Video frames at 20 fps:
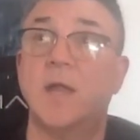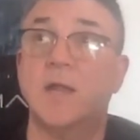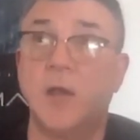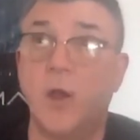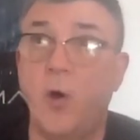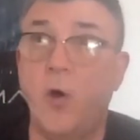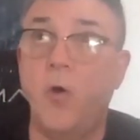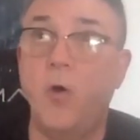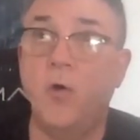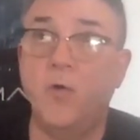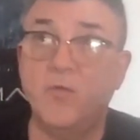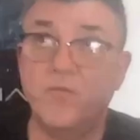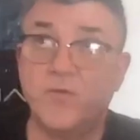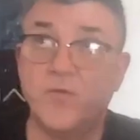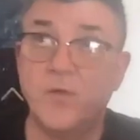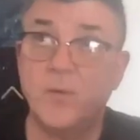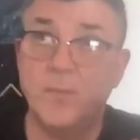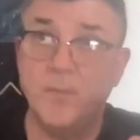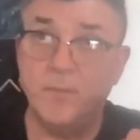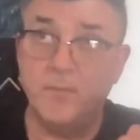Got a
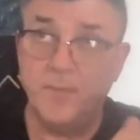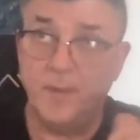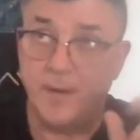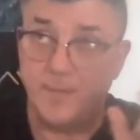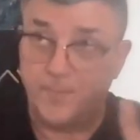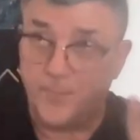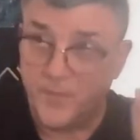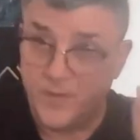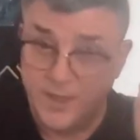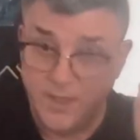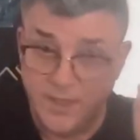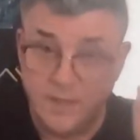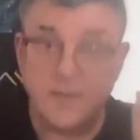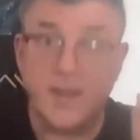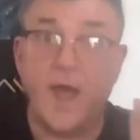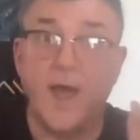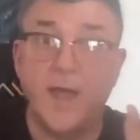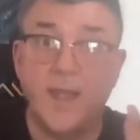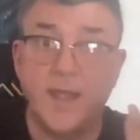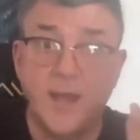call from
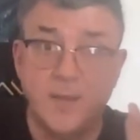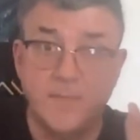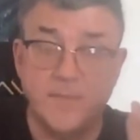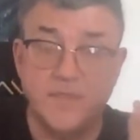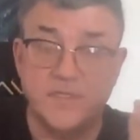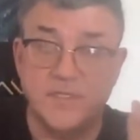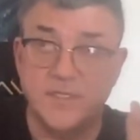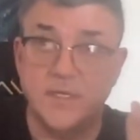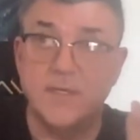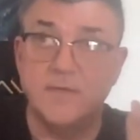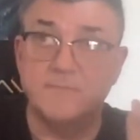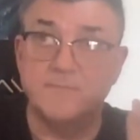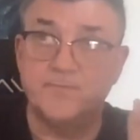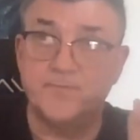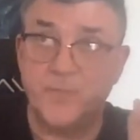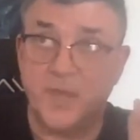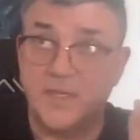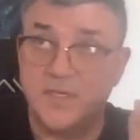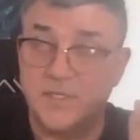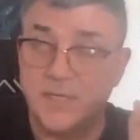the Thai embassy
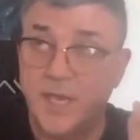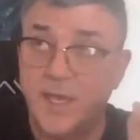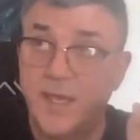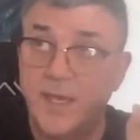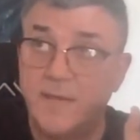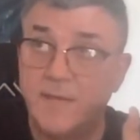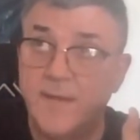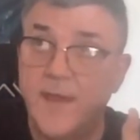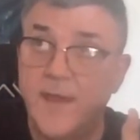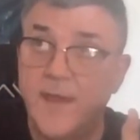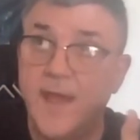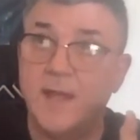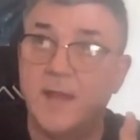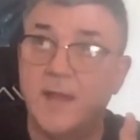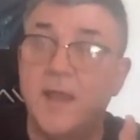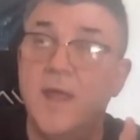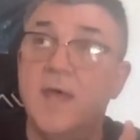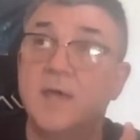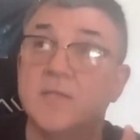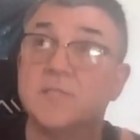saying
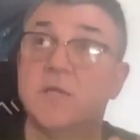that